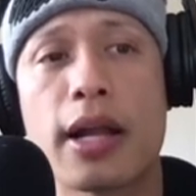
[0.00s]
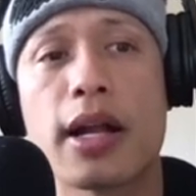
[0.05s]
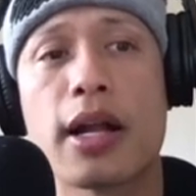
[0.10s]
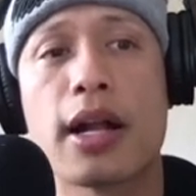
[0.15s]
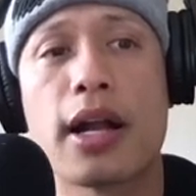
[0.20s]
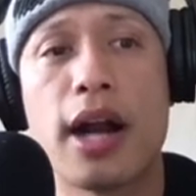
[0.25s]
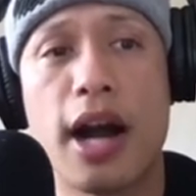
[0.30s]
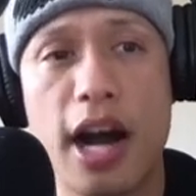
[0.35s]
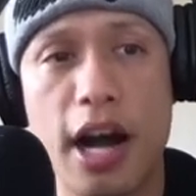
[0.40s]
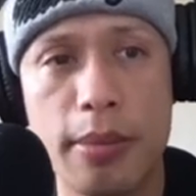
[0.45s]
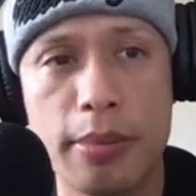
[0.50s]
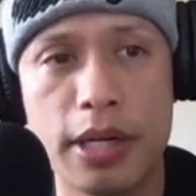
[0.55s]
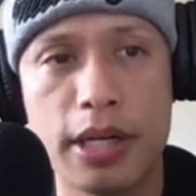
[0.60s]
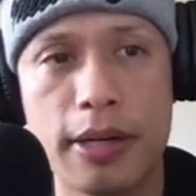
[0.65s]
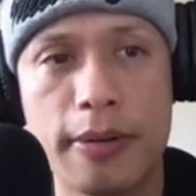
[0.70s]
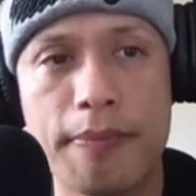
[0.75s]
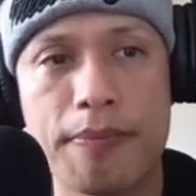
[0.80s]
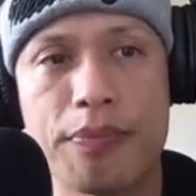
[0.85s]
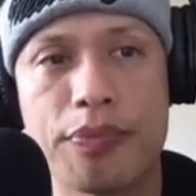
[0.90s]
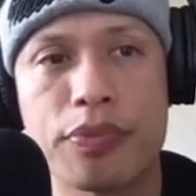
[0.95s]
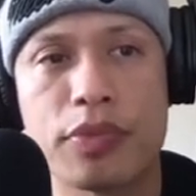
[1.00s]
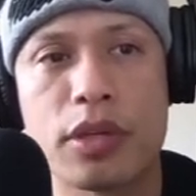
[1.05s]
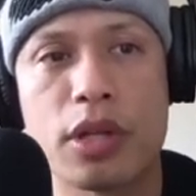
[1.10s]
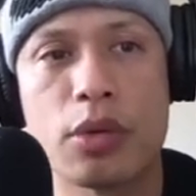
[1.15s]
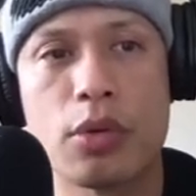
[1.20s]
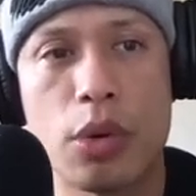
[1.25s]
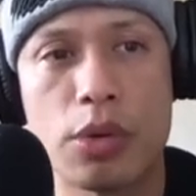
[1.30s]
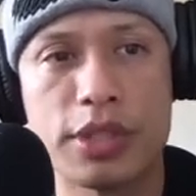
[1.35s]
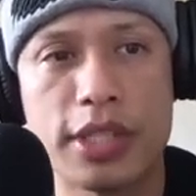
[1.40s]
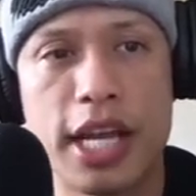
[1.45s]
comma,
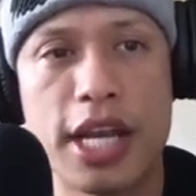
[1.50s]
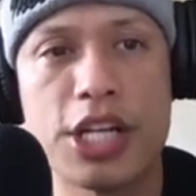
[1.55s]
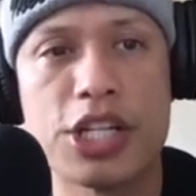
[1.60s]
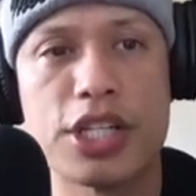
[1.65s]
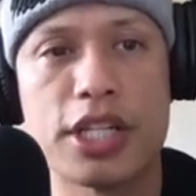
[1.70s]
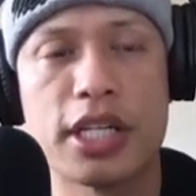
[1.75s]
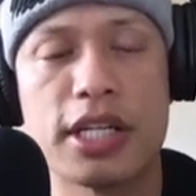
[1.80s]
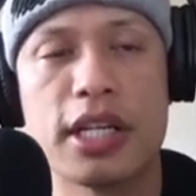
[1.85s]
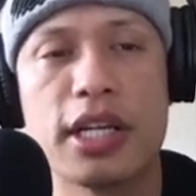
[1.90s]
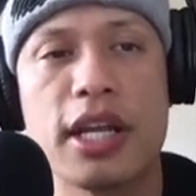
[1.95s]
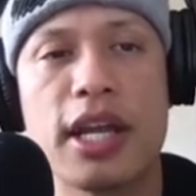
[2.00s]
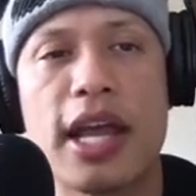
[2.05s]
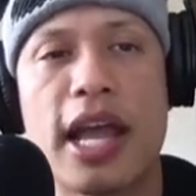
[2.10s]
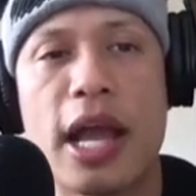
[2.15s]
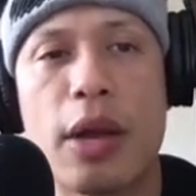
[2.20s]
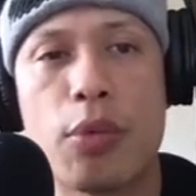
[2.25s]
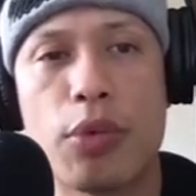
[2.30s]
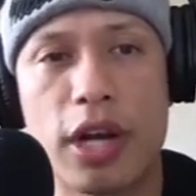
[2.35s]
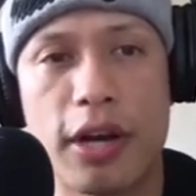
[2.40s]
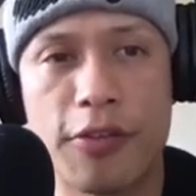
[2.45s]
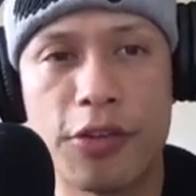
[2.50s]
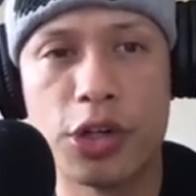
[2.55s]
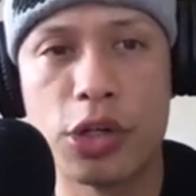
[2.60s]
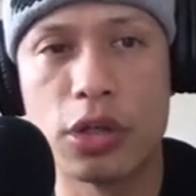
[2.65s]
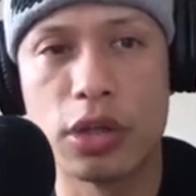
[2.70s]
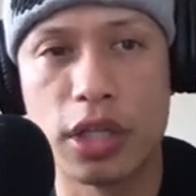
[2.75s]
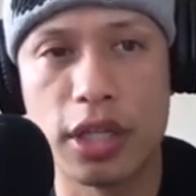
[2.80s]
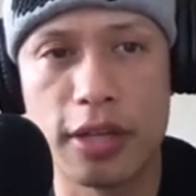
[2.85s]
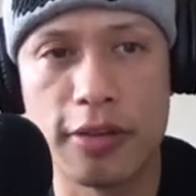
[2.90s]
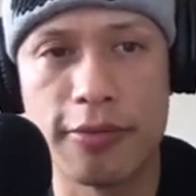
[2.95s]
quotation, and whatever
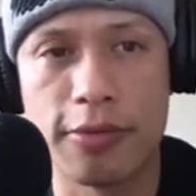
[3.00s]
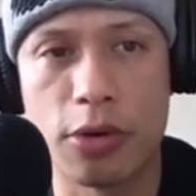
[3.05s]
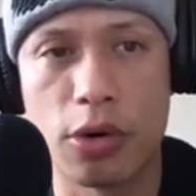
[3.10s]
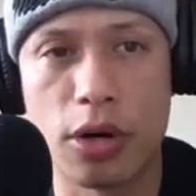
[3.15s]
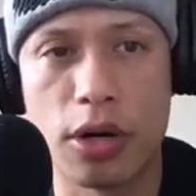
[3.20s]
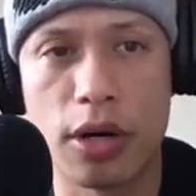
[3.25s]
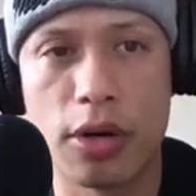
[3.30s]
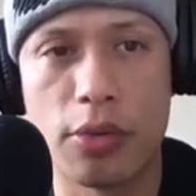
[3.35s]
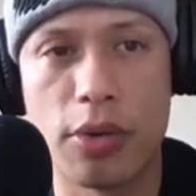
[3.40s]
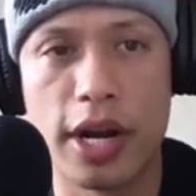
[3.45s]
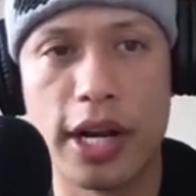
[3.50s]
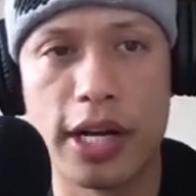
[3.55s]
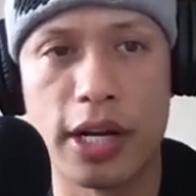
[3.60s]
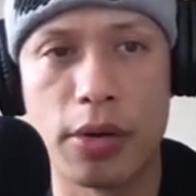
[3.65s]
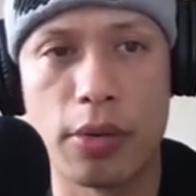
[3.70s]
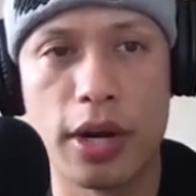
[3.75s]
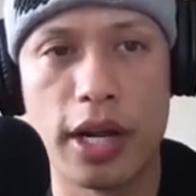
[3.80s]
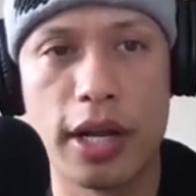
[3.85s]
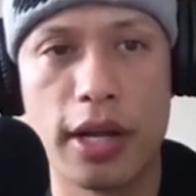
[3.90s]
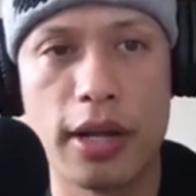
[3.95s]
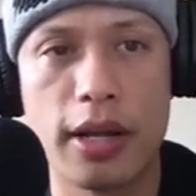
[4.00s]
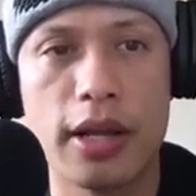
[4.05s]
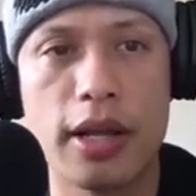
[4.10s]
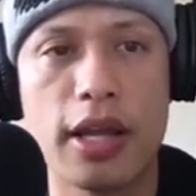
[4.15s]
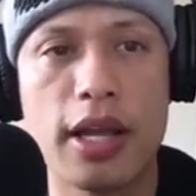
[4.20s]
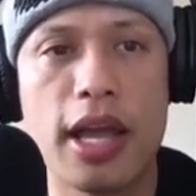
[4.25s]
you're looking for right here, right?